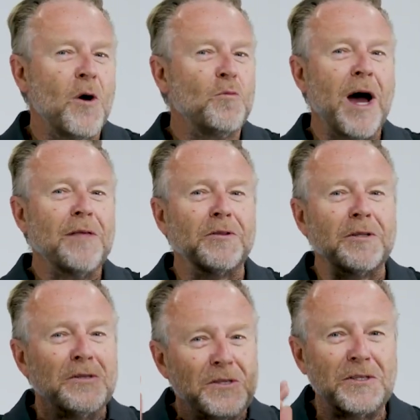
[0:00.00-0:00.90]
rather
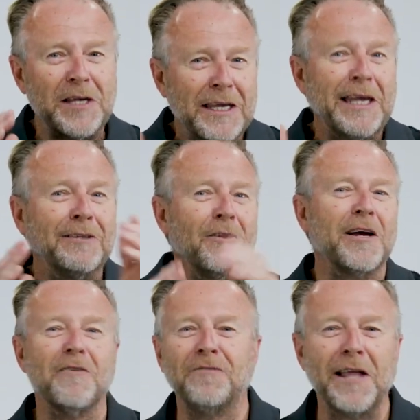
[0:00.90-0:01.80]
than sink in
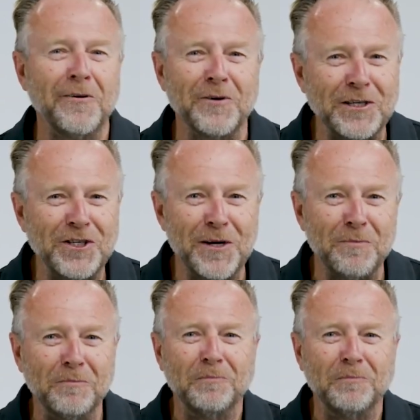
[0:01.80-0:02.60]
like a floundering ship.